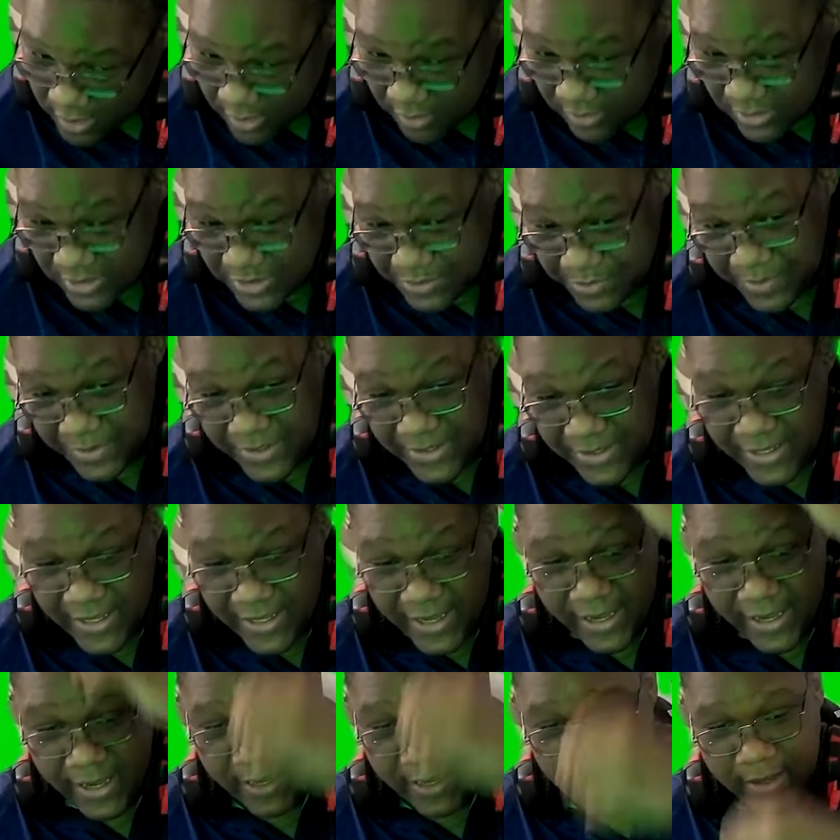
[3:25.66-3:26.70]

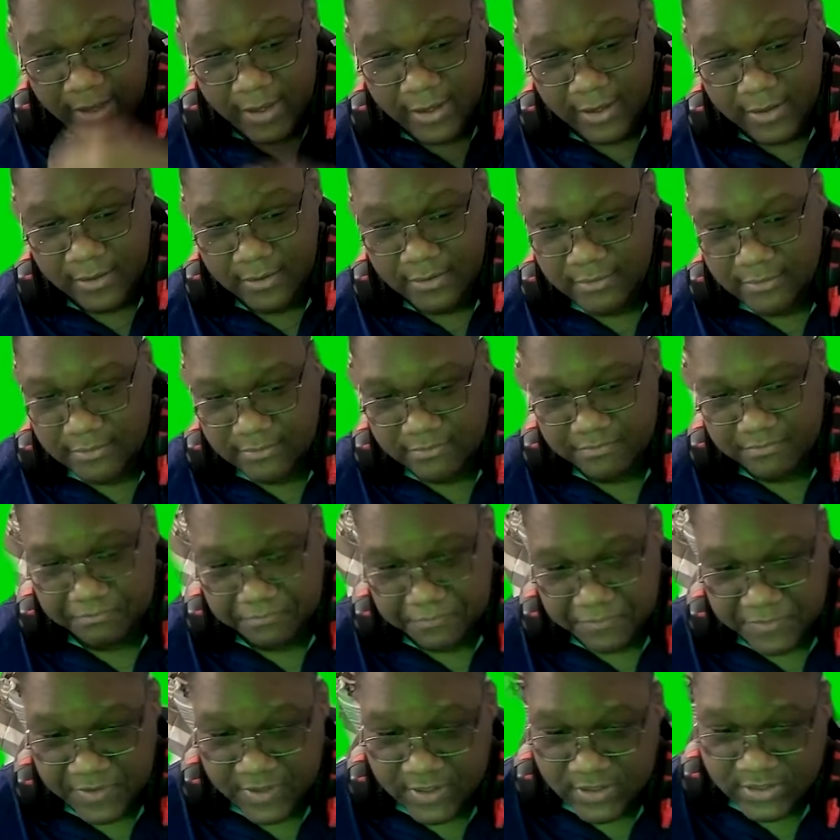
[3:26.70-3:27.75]
a
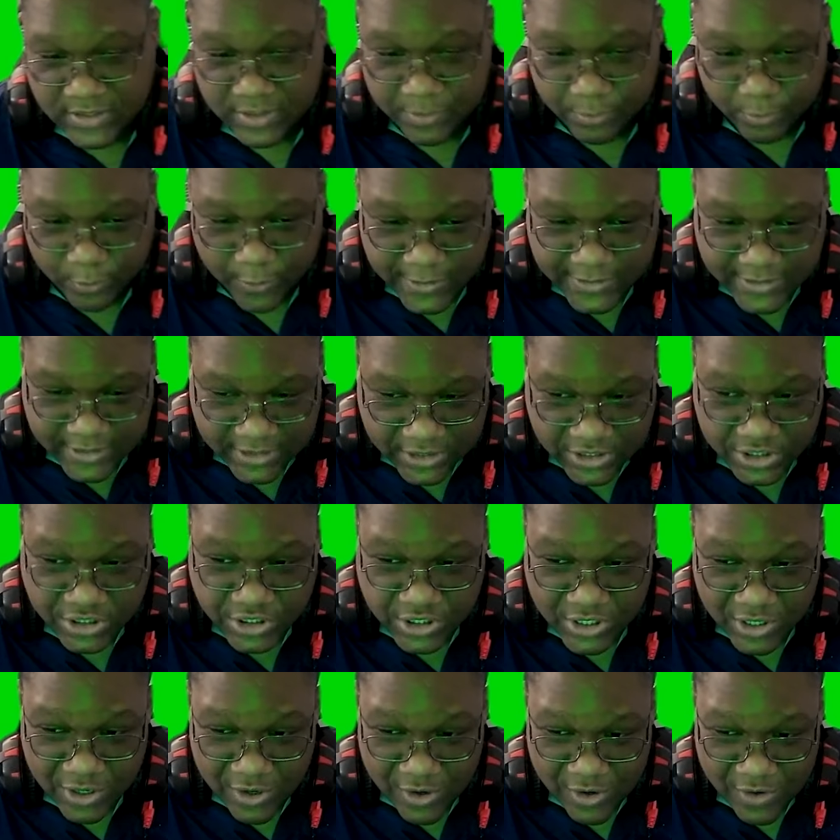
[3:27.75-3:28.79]
disappointing
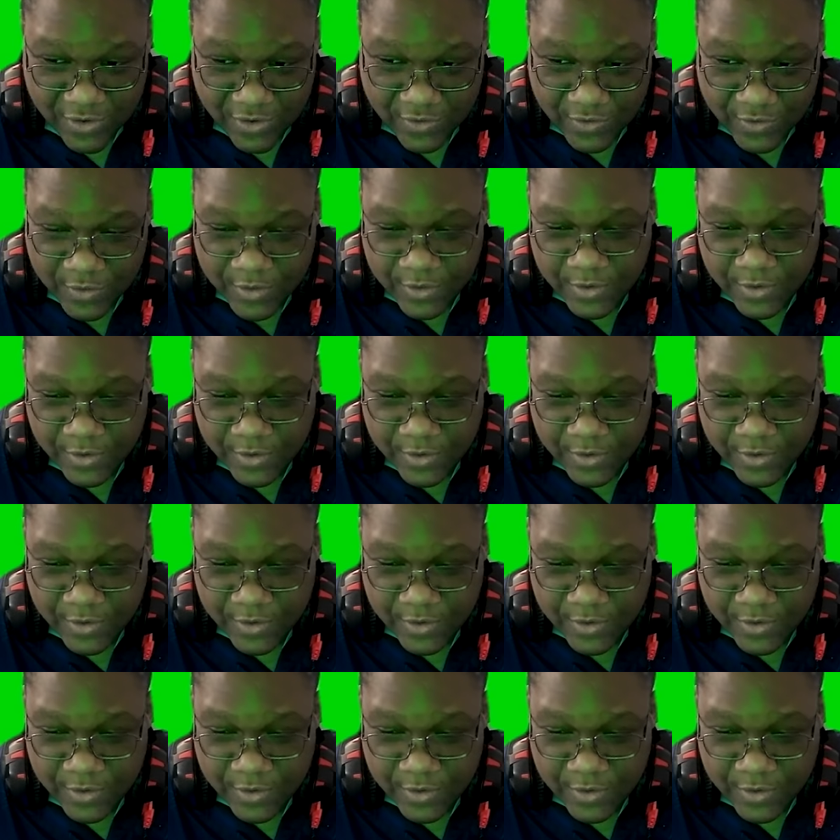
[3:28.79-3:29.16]
show.